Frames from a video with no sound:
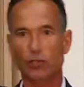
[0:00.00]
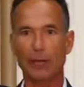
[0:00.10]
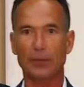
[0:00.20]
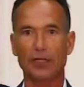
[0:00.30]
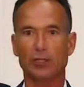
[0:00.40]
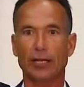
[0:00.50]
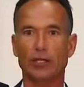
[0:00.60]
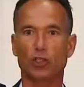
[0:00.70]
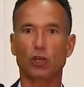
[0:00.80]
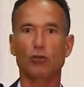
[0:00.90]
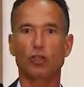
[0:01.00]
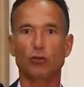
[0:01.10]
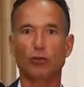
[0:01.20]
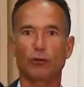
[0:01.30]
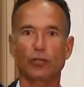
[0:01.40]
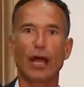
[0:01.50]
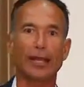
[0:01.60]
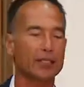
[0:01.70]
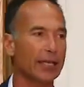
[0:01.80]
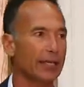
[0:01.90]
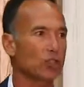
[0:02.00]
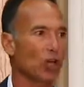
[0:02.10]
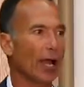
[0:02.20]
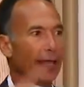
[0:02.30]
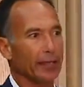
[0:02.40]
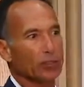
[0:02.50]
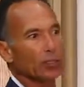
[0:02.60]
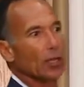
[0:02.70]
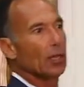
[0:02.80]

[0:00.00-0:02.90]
companies that I showed you, those high-tech giants,